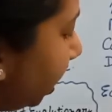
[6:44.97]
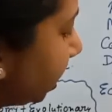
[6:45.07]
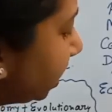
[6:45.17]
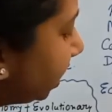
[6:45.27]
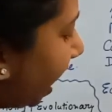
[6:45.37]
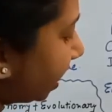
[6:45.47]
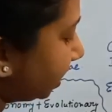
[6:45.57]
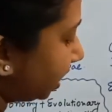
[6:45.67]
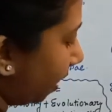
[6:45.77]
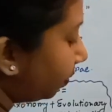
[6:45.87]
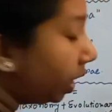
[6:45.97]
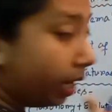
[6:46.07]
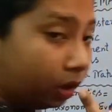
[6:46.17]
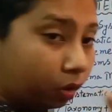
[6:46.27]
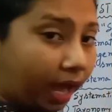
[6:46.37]
is taxa.
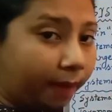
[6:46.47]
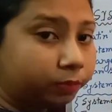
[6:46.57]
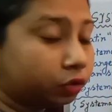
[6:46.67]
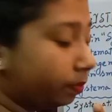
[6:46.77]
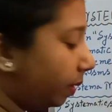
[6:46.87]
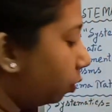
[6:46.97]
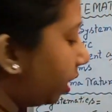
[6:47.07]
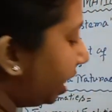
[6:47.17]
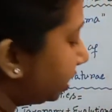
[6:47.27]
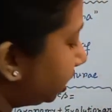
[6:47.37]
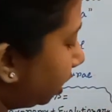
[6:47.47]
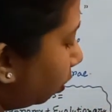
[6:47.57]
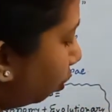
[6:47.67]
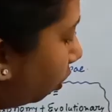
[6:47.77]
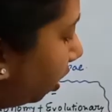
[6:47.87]
You have to memorize
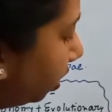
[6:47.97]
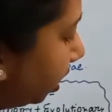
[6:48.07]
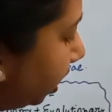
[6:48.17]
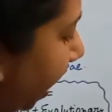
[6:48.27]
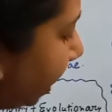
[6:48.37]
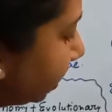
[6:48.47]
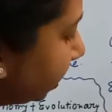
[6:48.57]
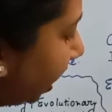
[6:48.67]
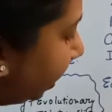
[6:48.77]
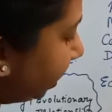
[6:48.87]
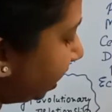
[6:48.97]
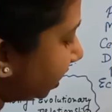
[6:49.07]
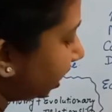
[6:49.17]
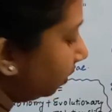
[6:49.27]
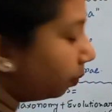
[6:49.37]
the word taxa. It
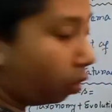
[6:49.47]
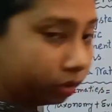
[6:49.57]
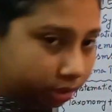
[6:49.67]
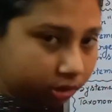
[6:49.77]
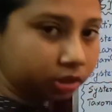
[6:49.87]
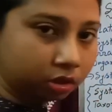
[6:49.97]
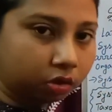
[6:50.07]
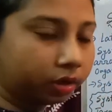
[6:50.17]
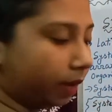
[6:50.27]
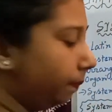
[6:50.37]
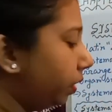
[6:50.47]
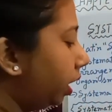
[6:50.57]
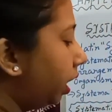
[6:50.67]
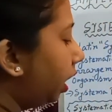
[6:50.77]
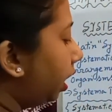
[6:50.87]
is important. Okay.
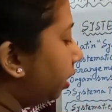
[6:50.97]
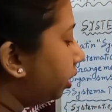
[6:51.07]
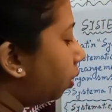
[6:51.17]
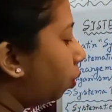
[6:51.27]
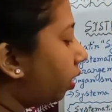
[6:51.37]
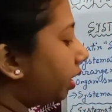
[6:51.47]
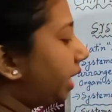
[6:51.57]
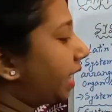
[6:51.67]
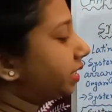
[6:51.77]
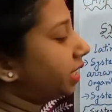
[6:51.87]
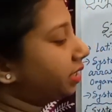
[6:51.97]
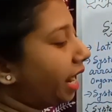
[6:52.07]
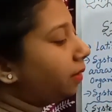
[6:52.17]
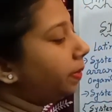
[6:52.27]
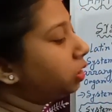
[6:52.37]
The word taxa,
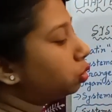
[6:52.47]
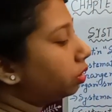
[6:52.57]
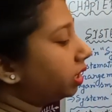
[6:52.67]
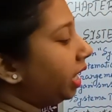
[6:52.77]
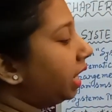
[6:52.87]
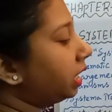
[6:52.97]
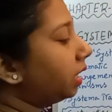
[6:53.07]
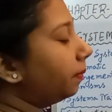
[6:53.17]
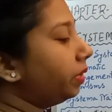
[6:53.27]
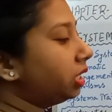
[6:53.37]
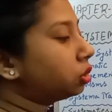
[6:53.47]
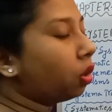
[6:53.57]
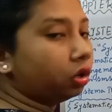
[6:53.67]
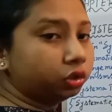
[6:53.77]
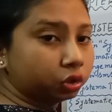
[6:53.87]
that means kingdom is
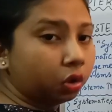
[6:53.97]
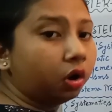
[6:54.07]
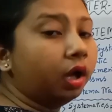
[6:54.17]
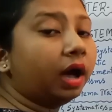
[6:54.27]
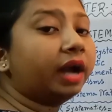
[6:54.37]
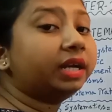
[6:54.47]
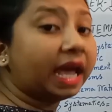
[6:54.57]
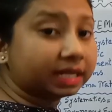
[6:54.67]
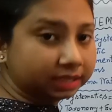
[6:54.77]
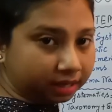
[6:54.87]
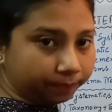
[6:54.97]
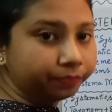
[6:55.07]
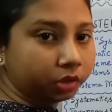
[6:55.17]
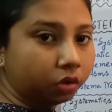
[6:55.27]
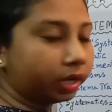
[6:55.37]
also a taxa.
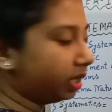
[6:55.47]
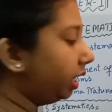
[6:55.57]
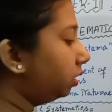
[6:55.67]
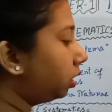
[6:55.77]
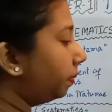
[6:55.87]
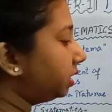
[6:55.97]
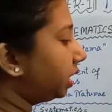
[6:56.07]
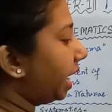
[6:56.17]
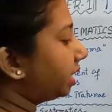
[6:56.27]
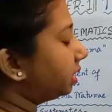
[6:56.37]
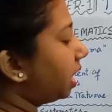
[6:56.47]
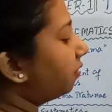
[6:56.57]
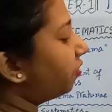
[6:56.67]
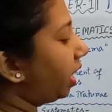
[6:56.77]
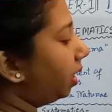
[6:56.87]
Okay, kingdom is a
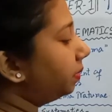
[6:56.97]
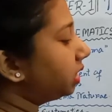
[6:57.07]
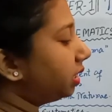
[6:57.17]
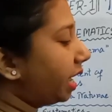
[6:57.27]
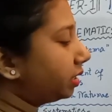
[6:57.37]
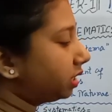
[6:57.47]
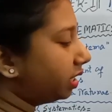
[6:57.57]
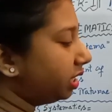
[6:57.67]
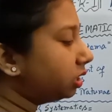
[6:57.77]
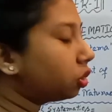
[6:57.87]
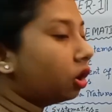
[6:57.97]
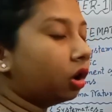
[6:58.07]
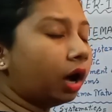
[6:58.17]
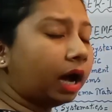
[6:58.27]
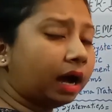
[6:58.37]
taxa, phylum is a taxa. These
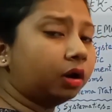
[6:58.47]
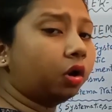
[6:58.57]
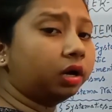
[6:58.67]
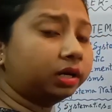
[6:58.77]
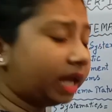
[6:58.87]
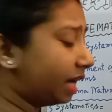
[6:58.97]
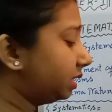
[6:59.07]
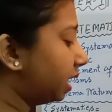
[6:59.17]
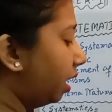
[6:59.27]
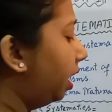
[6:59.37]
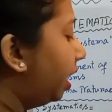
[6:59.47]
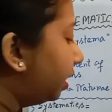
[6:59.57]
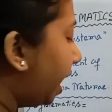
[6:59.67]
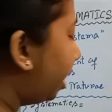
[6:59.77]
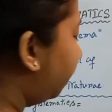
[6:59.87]
are all taxa.
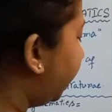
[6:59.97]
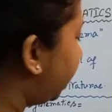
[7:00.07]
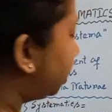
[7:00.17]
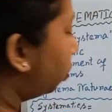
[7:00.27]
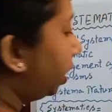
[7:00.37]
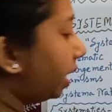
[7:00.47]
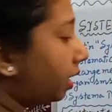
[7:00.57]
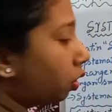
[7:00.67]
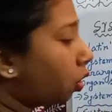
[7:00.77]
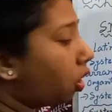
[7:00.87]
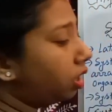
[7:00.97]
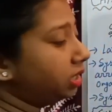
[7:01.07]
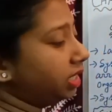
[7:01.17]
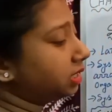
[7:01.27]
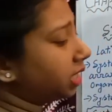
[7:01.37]
That means we can call
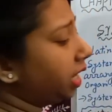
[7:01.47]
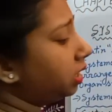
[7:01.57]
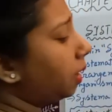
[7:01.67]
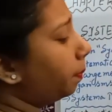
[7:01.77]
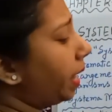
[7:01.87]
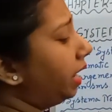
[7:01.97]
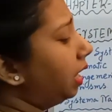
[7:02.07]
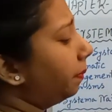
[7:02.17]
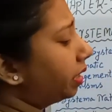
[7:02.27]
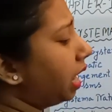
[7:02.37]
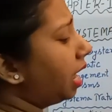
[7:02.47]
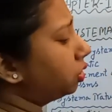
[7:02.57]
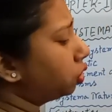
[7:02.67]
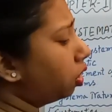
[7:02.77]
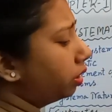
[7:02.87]
this kingdom, phylum,
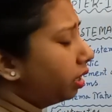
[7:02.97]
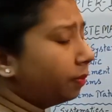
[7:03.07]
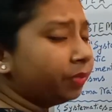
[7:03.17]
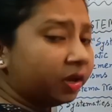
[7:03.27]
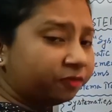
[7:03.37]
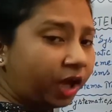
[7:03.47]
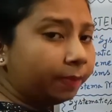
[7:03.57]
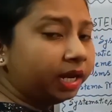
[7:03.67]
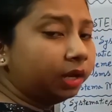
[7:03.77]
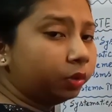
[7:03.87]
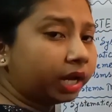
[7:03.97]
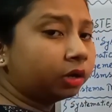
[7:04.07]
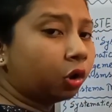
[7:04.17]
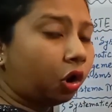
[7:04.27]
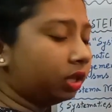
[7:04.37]
class, order, family. We
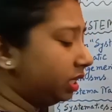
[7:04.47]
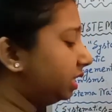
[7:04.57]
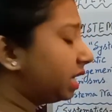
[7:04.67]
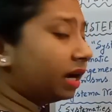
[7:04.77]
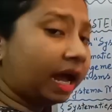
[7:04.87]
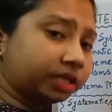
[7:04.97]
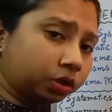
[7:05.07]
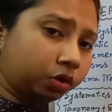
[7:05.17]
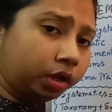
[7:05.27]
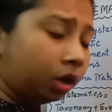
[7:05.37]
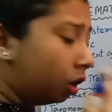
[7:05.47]
can call these a category.